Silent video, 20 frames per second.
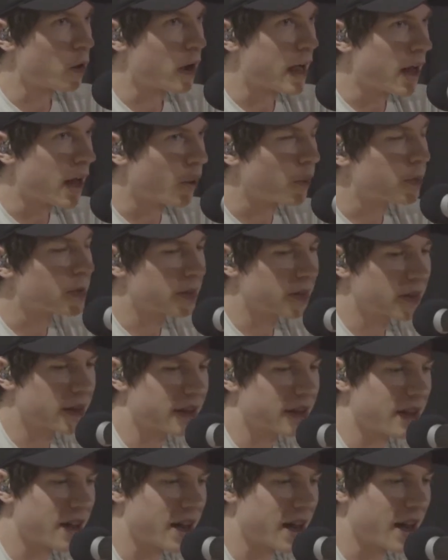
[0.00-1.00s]
helped
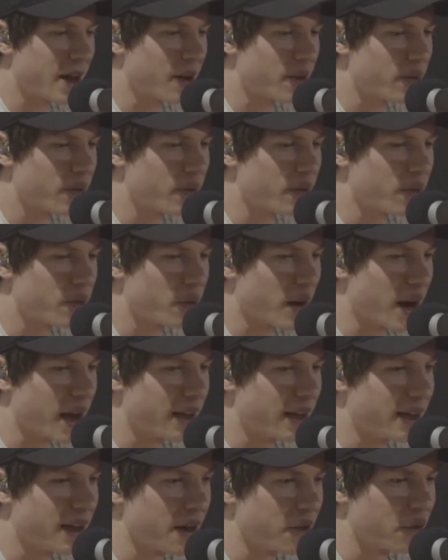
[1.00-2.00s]
my
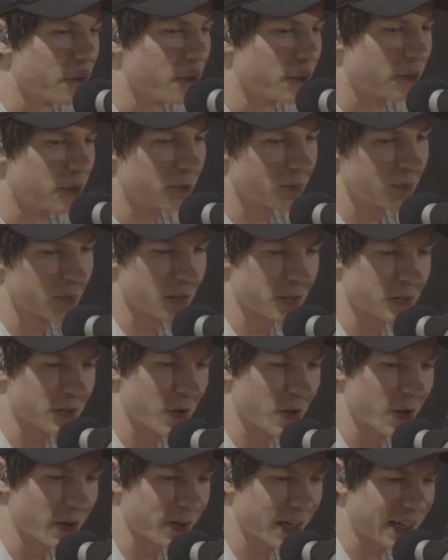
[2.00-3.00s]
love for
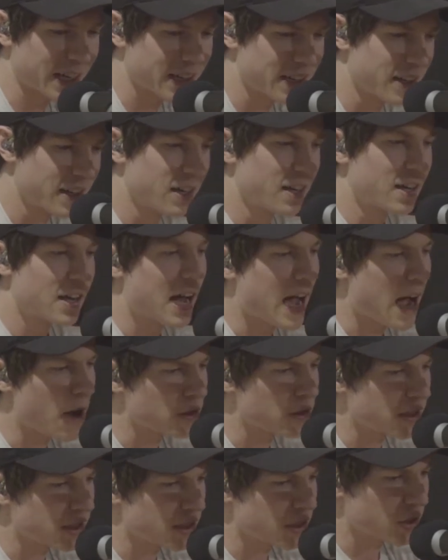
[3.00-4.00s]
guitar. Like, I was
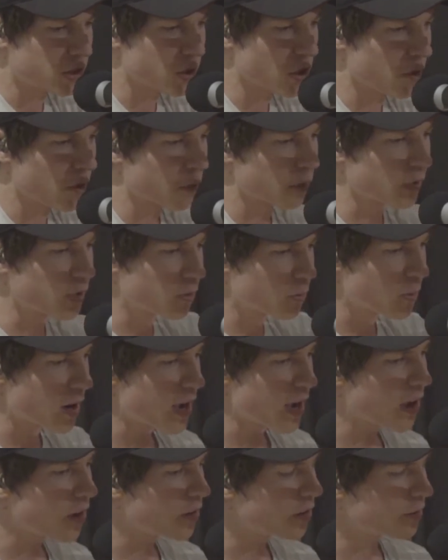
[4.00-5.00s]
into guitar for a little
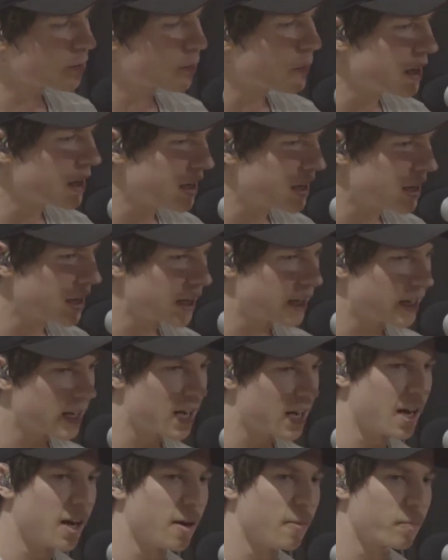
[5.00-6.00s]
while. Me
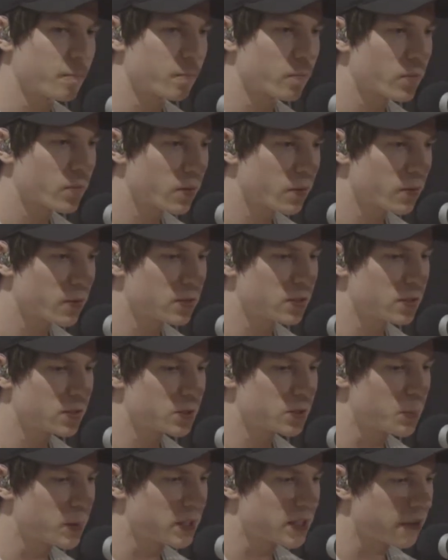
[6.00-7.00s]
and
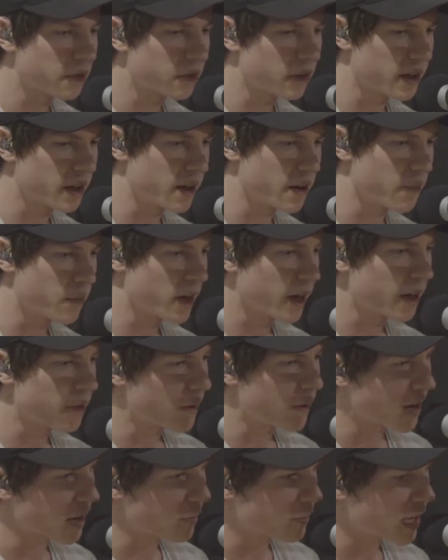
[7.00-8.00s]
specifically a buddy of mine
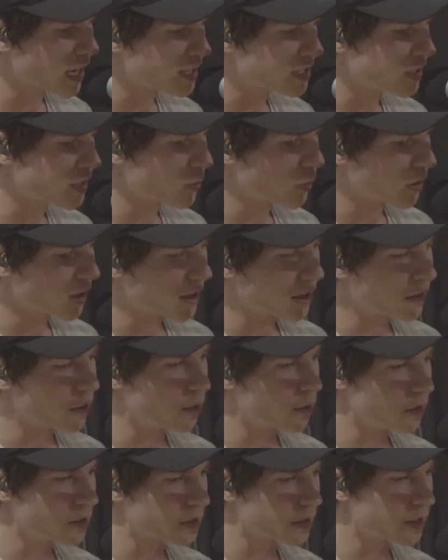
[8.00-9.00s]
named Casey Green,
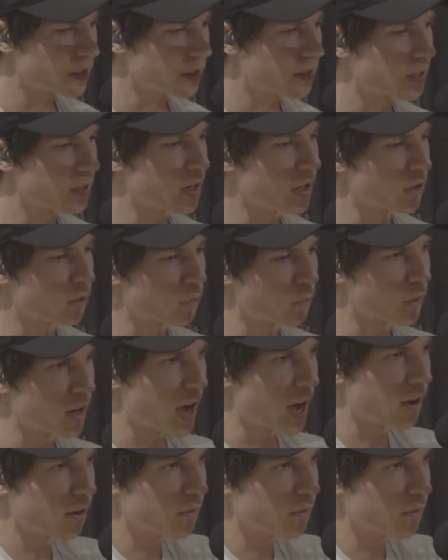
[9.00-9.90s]
who's another phenomenal